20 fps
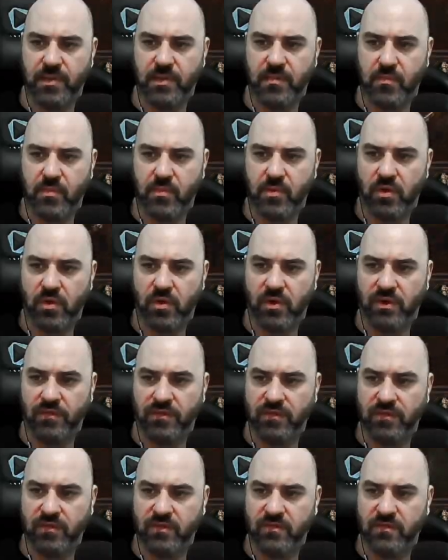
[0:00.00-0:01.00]
more
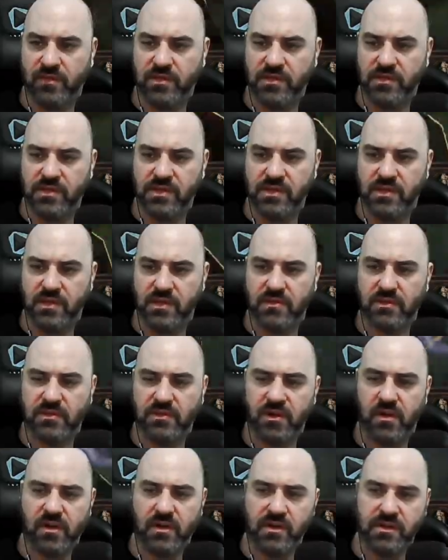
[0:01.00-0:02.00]
often versus single
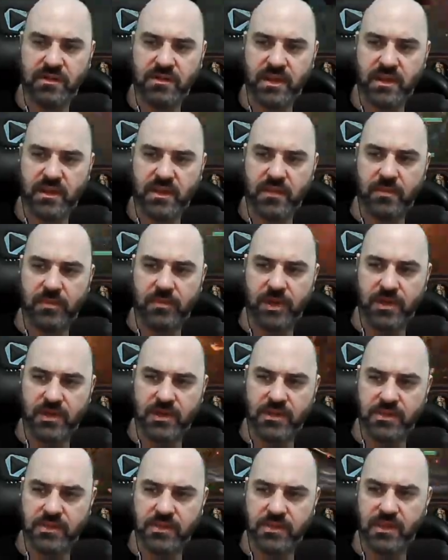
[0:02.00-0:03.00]
targets like the
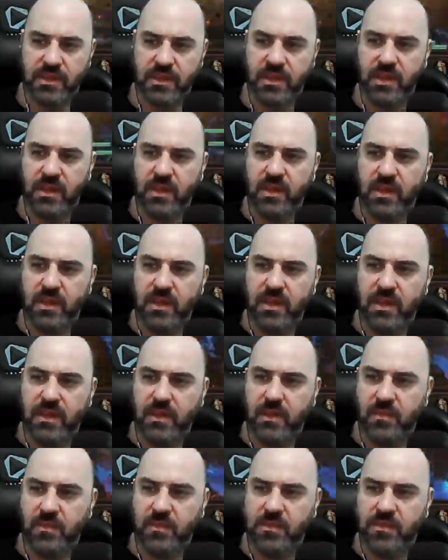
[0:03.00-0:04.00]
boss. And
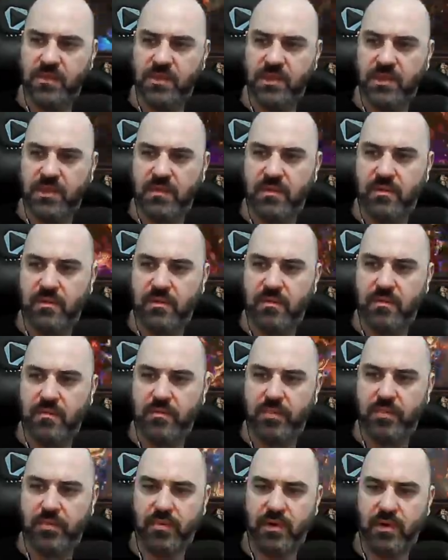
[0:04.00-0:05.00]
then we're using
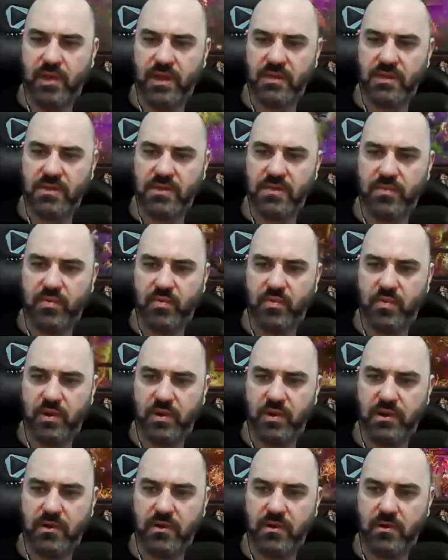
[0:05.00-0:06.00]
Prey support
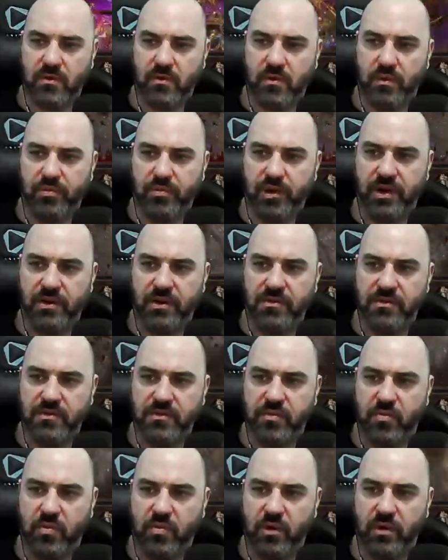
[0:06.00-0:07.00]
or Predator
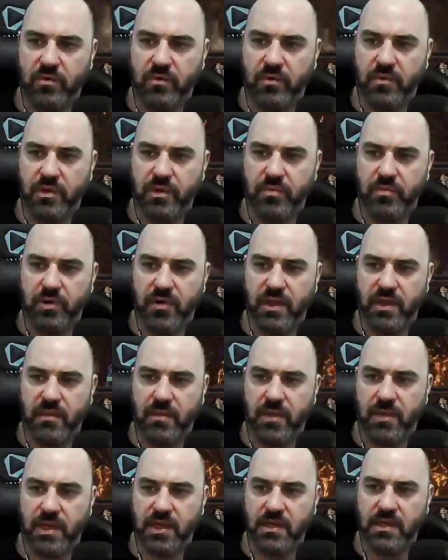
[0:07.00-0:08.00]
support with the Prey
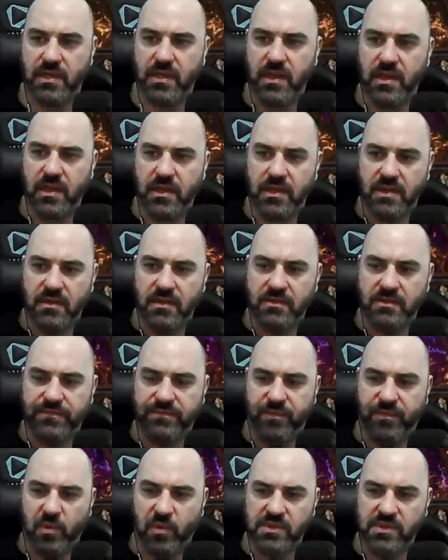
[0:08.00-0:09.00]
command to
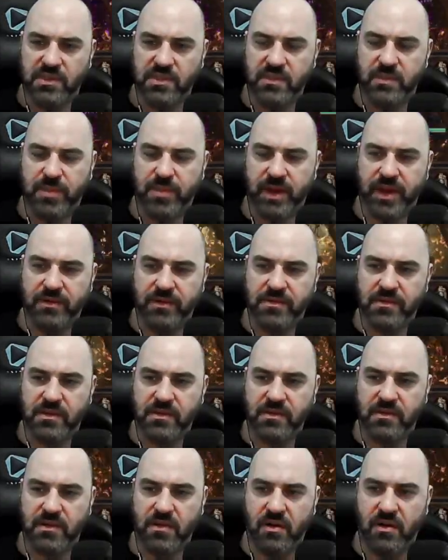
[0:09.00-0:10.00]
force the spiders to
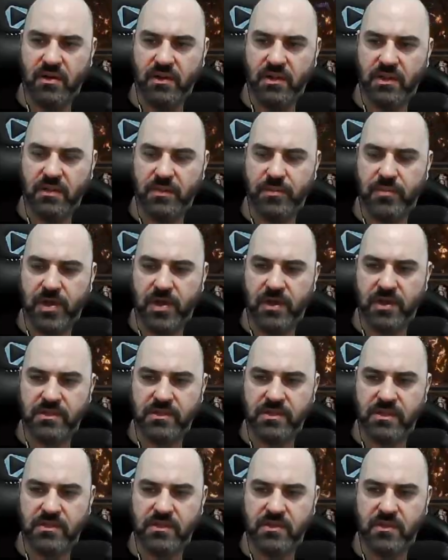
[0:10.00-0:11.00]
target the
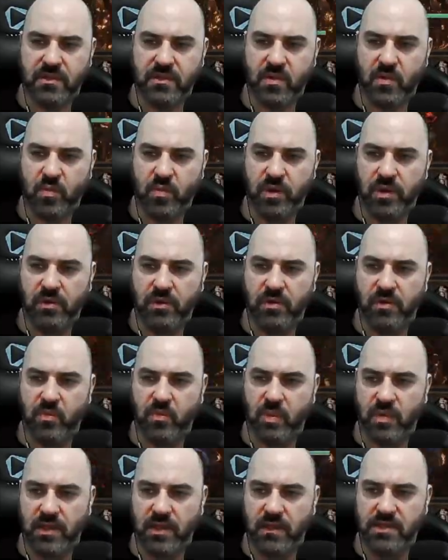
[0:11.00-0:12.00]
boss so that we are the
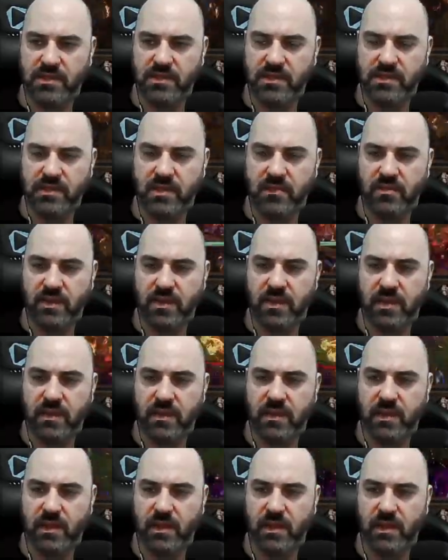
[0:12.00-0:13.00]
ones that are
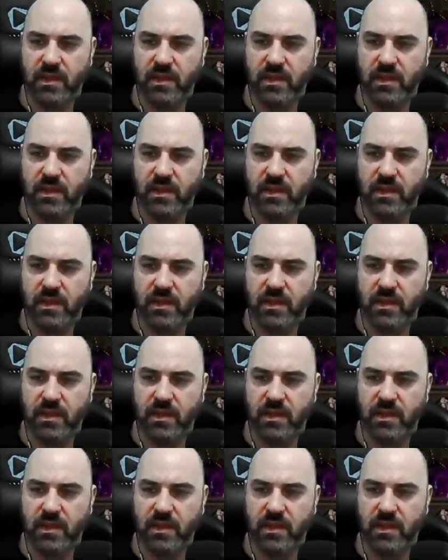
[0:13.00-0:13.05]
killing